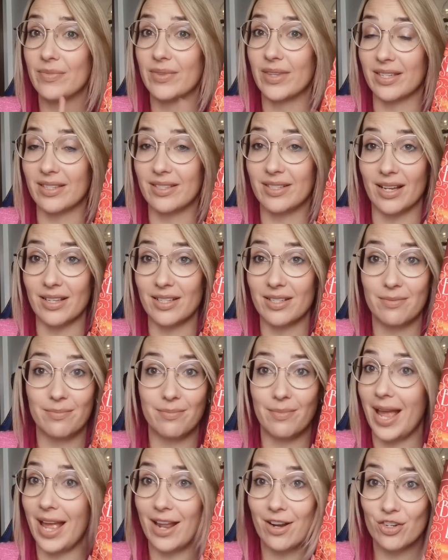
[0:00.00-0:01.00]
this doesn't
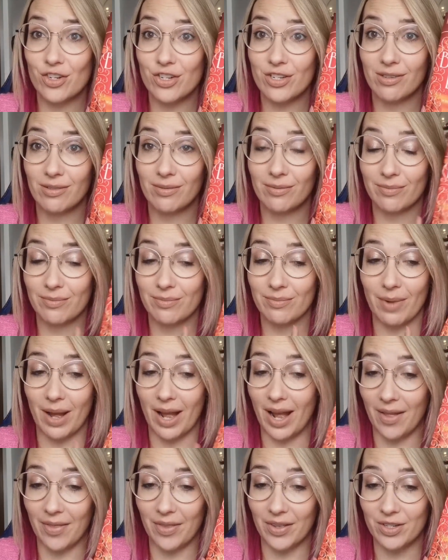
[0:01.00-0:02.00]
match my
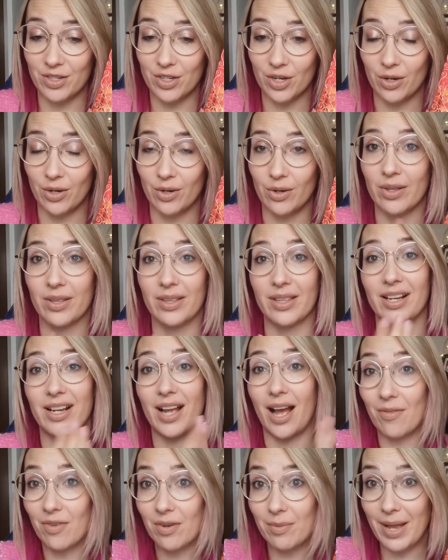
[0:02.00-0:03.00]
other two. The
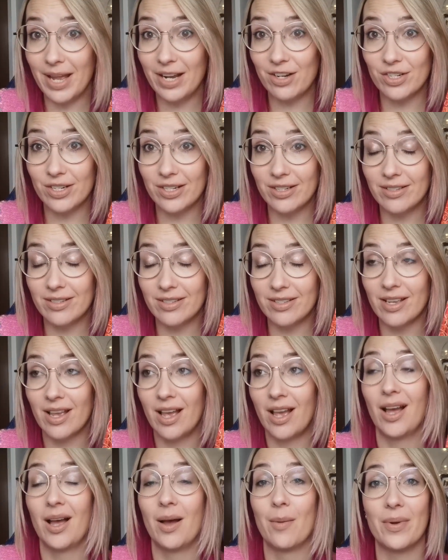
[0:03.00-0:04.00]
cover matches,
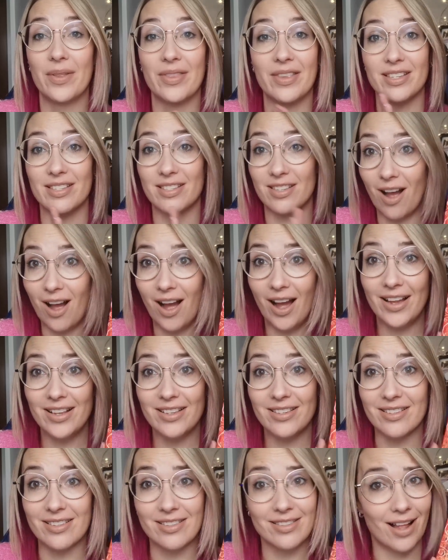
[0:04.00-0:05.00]
but the
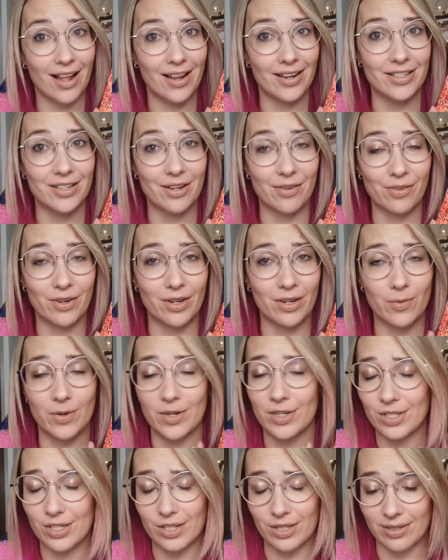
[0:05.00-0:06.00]
size is slightly different,
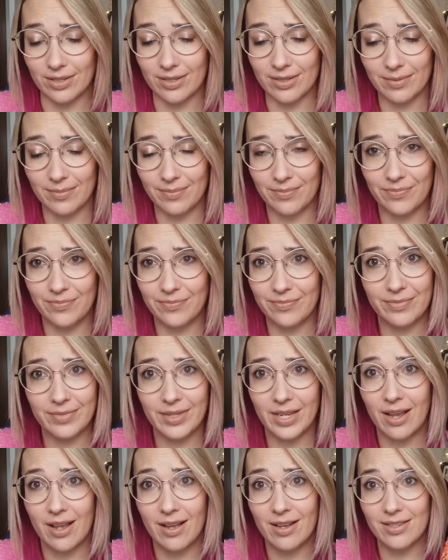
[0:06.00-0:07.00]
which is
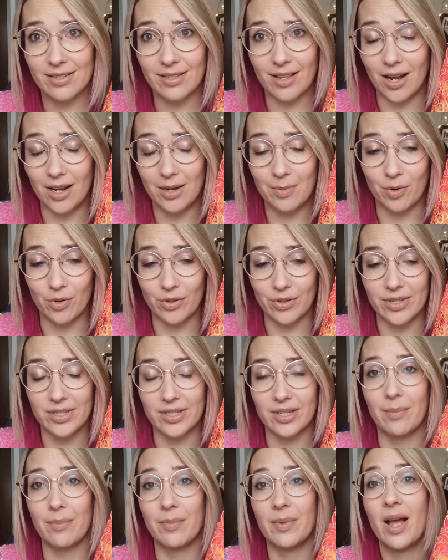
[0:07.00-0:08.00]
slightly
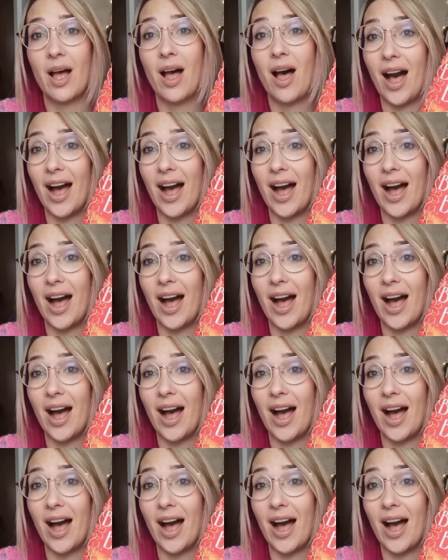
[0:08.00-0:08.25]
bothersome.